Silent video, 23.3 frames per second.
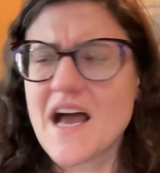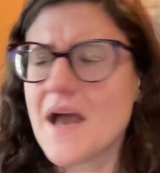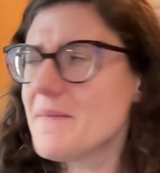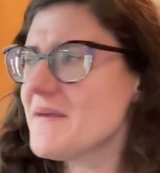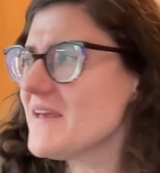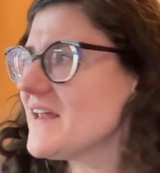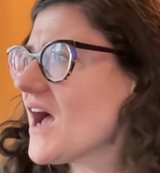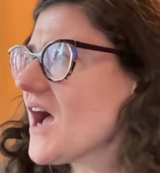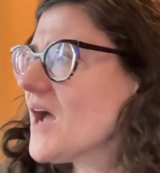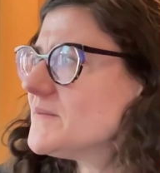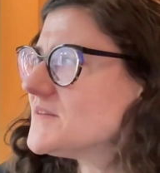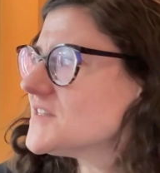I
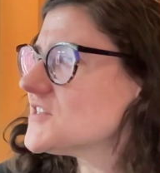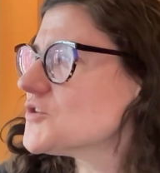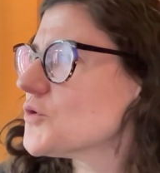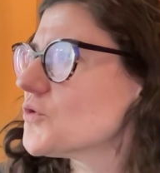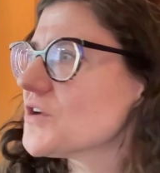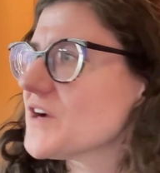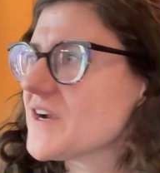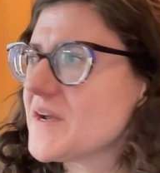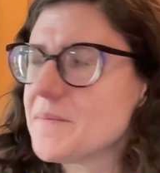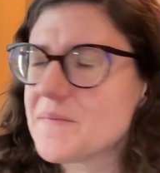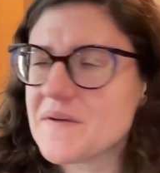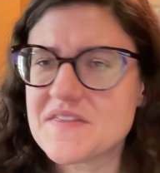mean, I'm
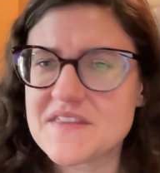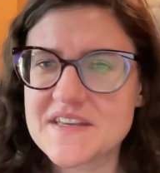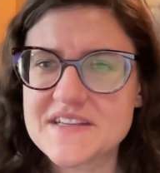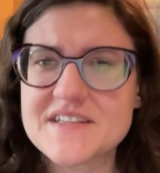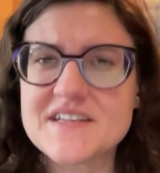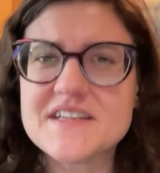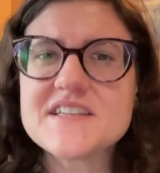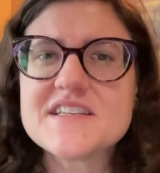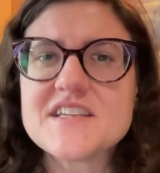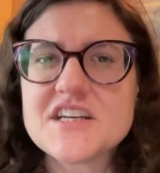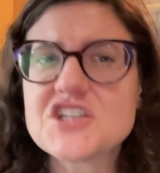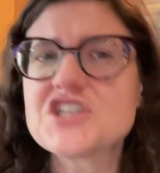sorry, but this
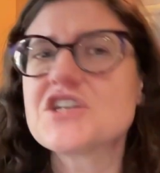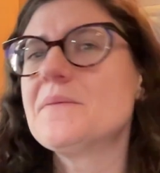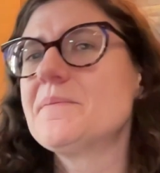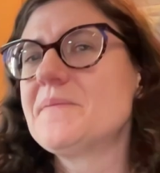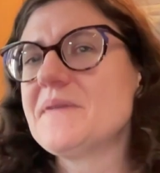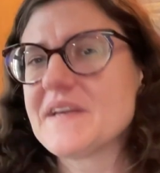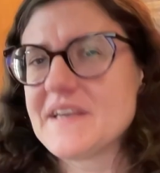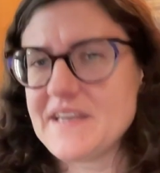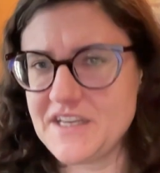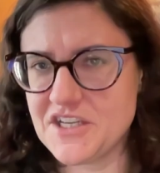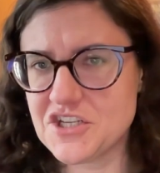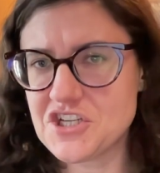is such a
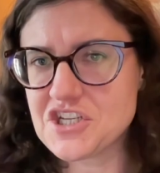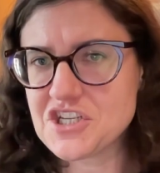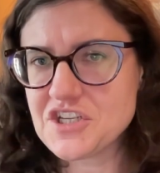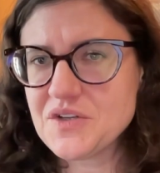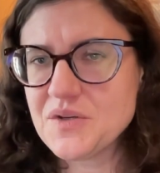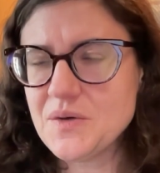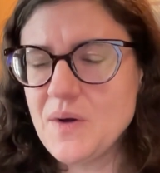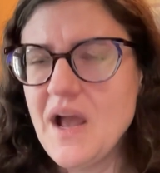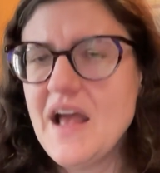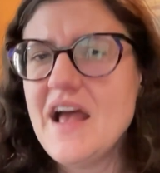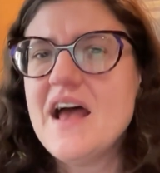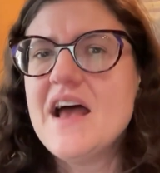big
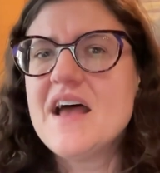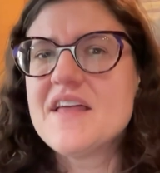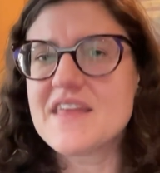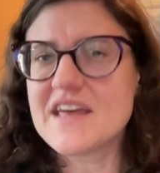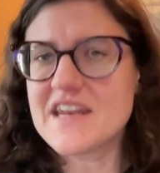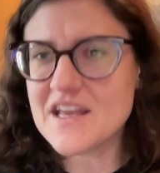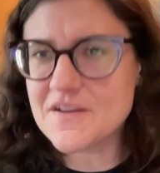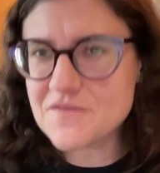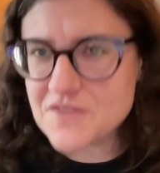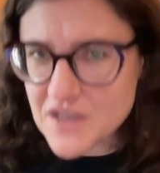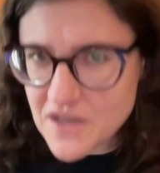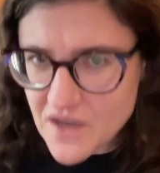issue
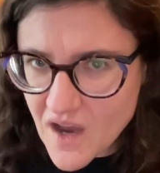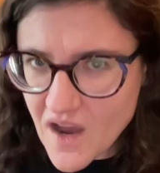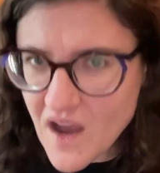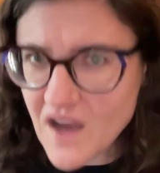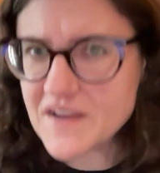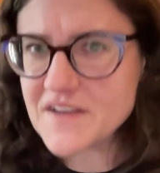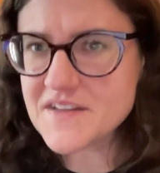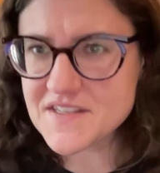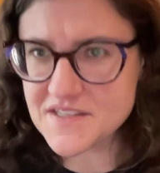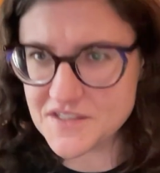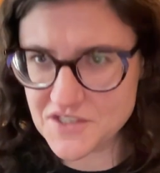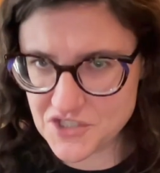that if the
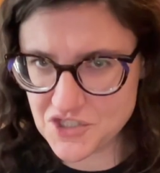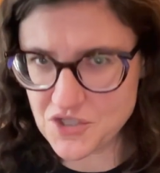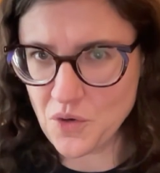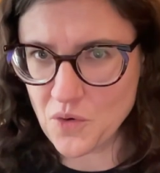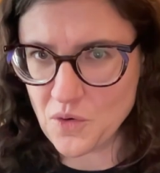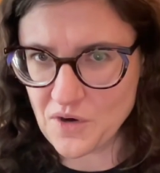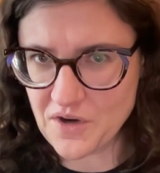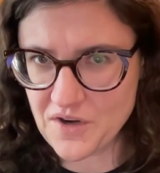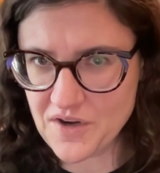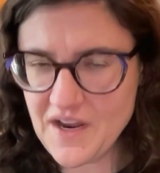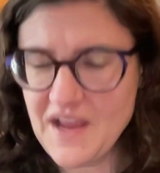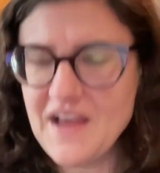caucus is
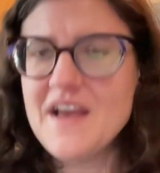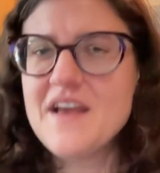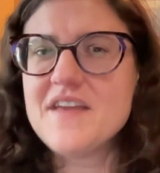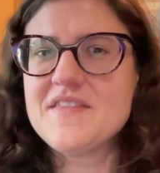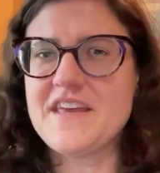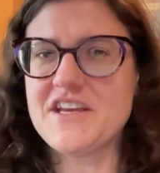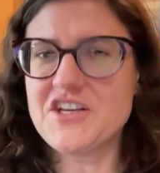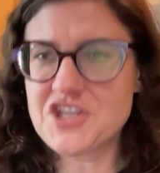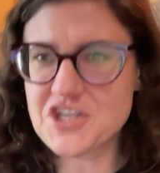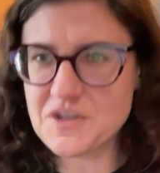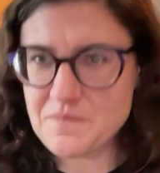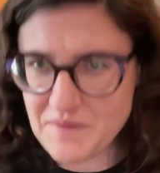torn,
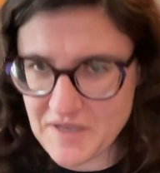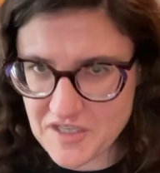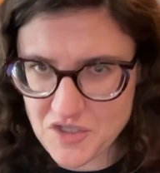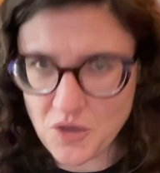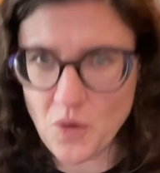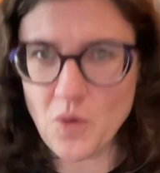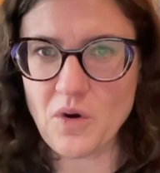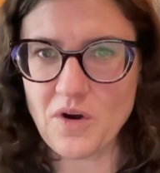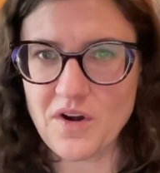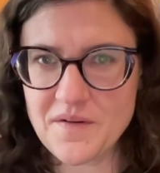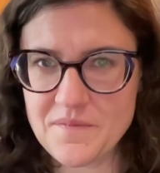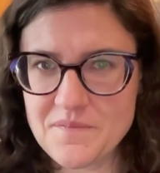they should be
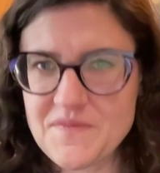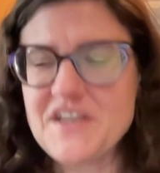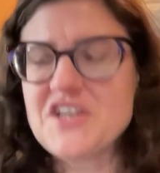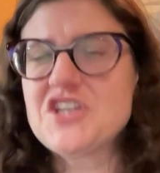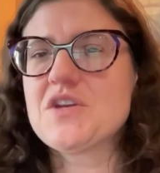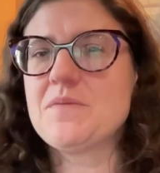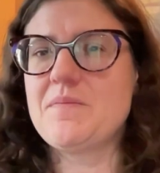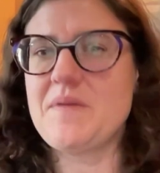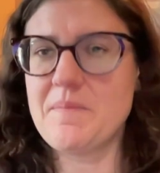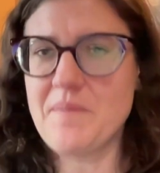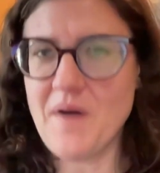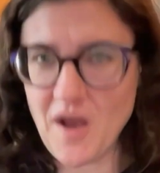torn. They
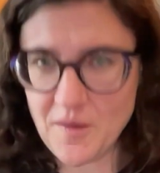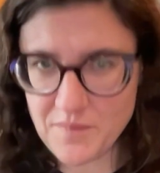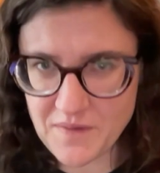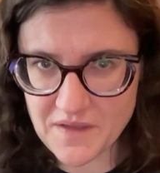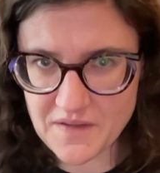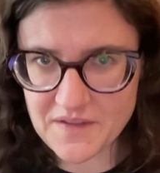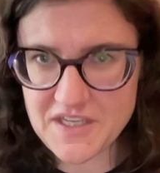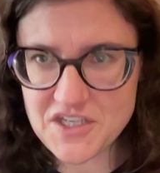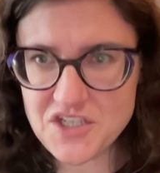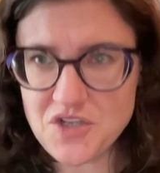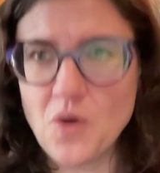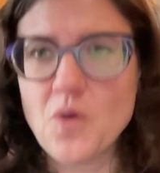should be
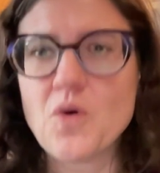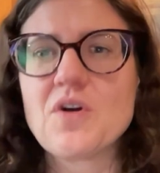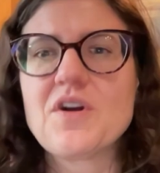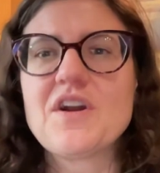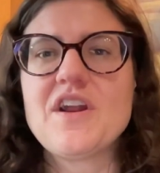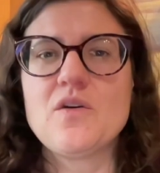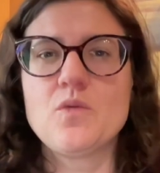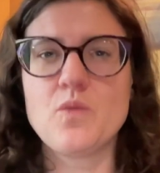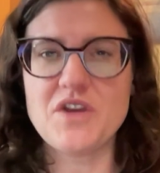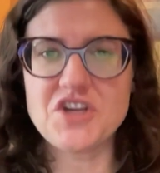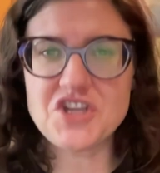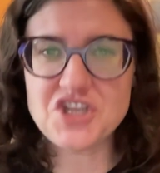publicly torn,
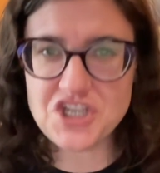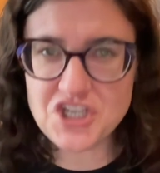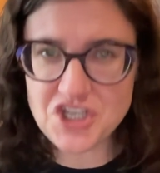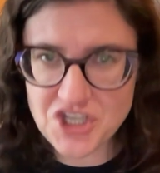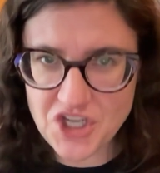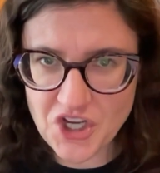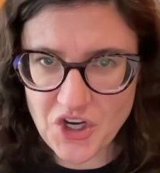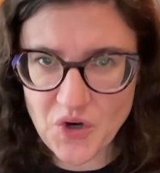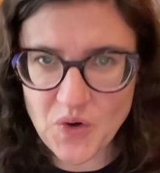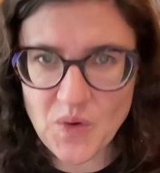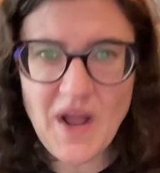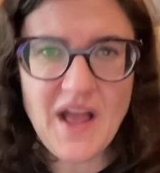and we should
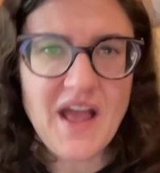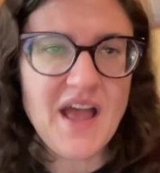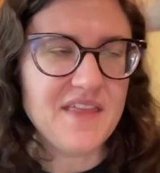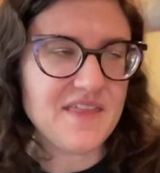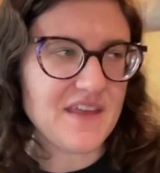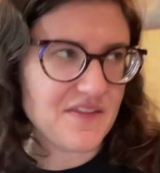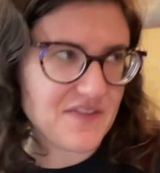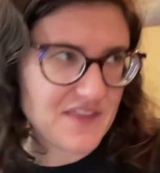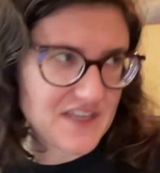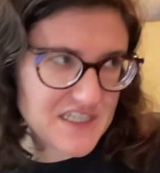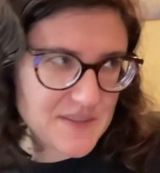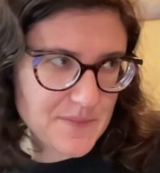know
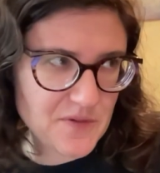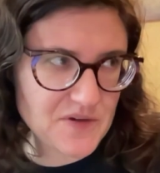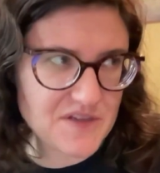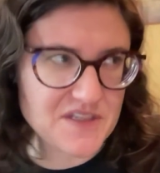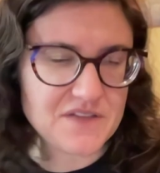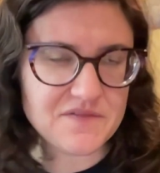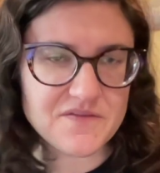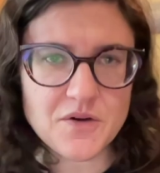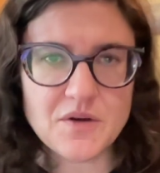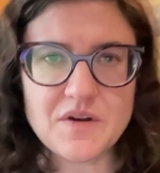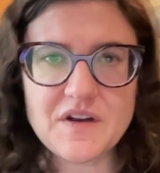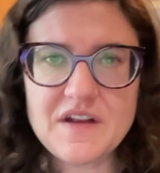that this
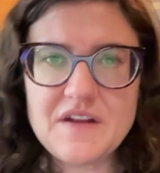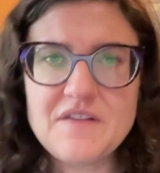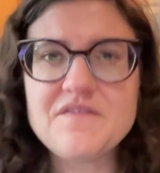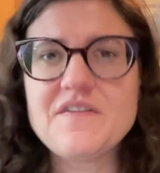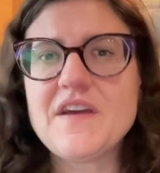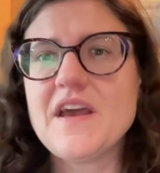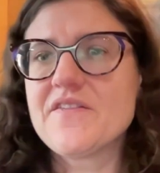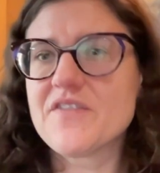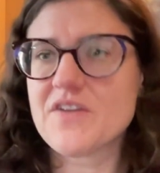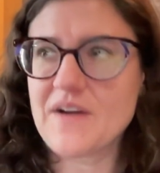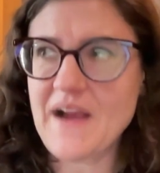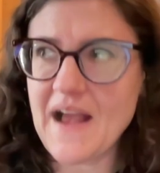person voted in
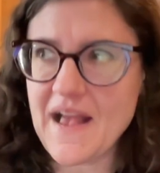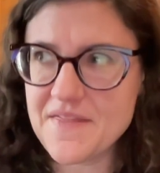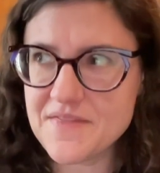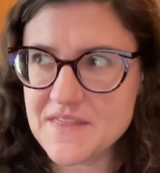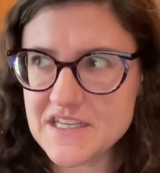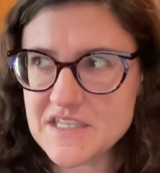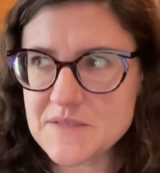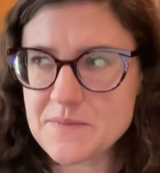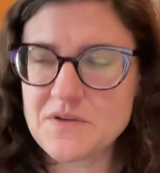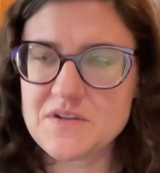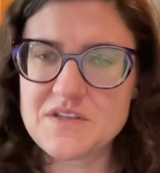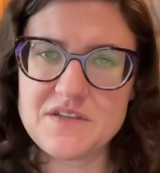favor and
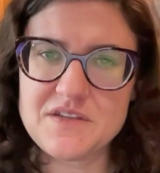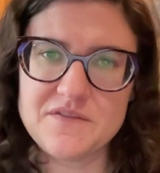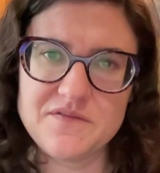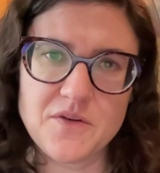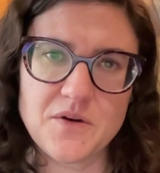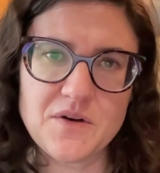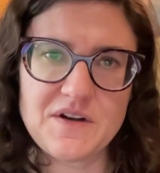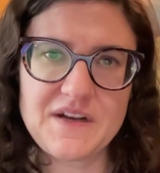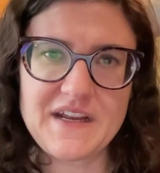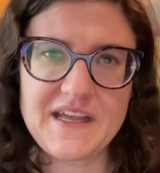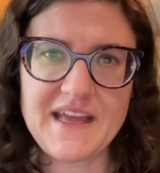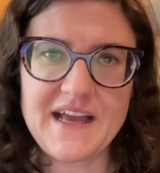this person
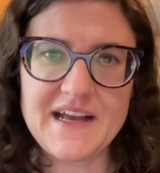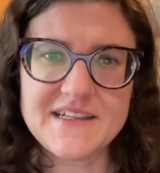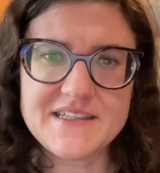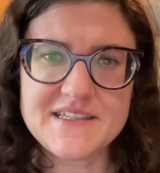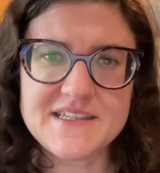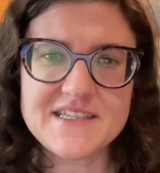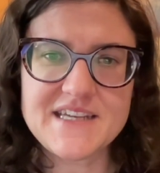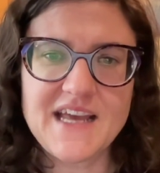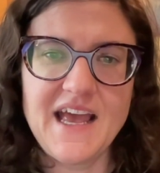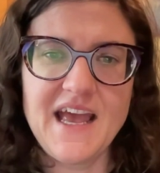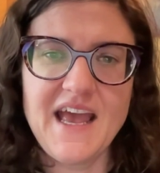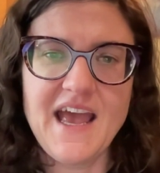voted
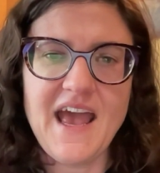against.